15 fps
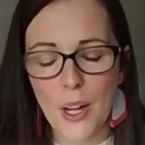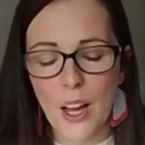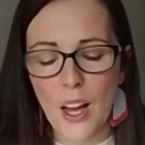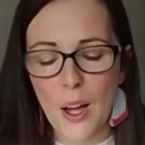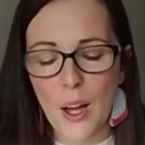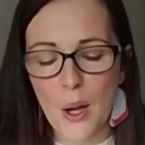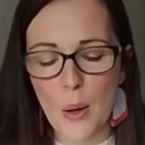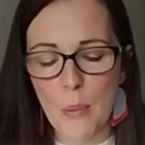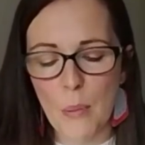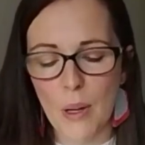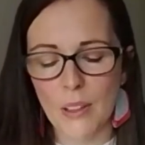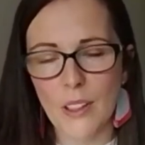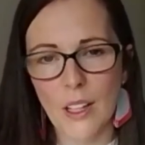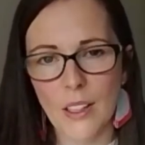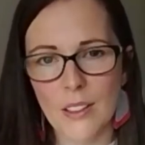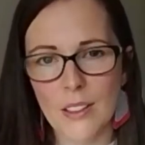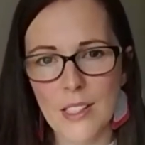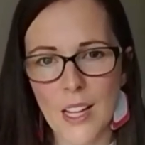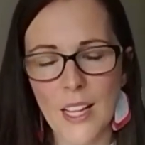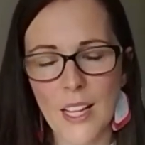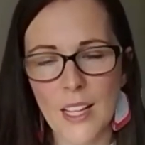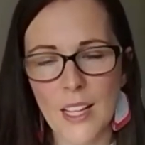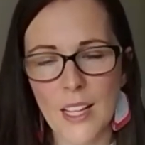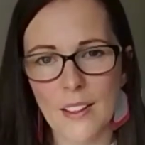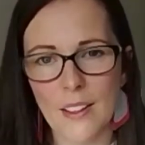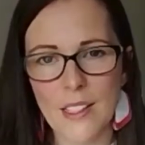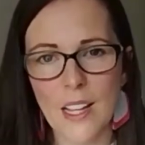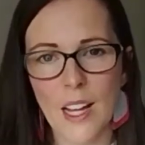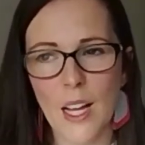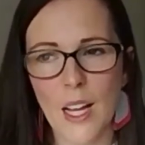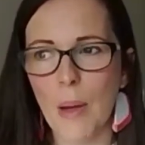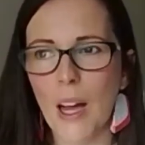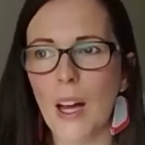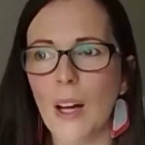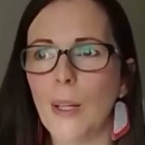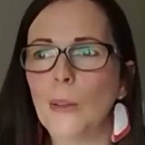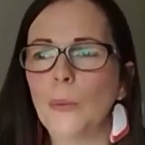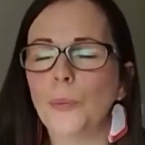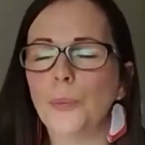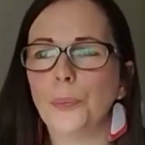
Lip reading: and take that time out.